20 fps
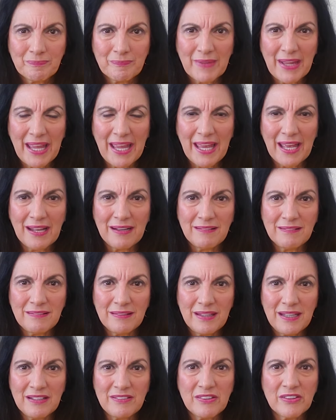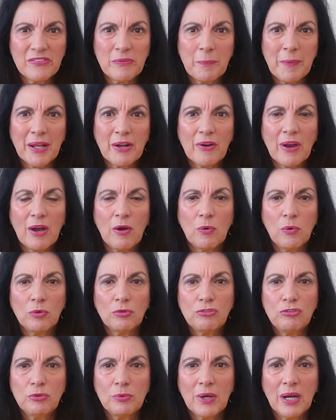And it doesn't matter how
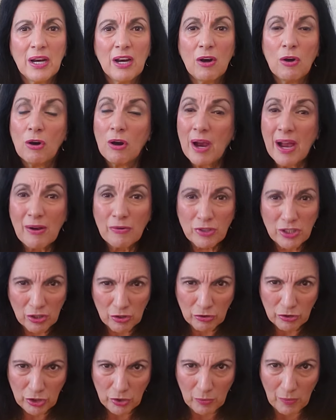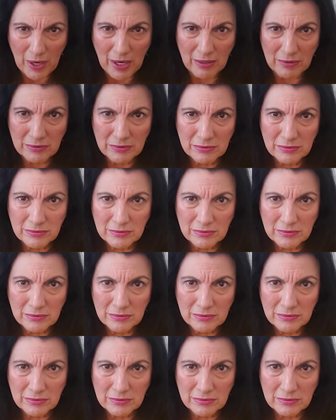old you are or how young you are.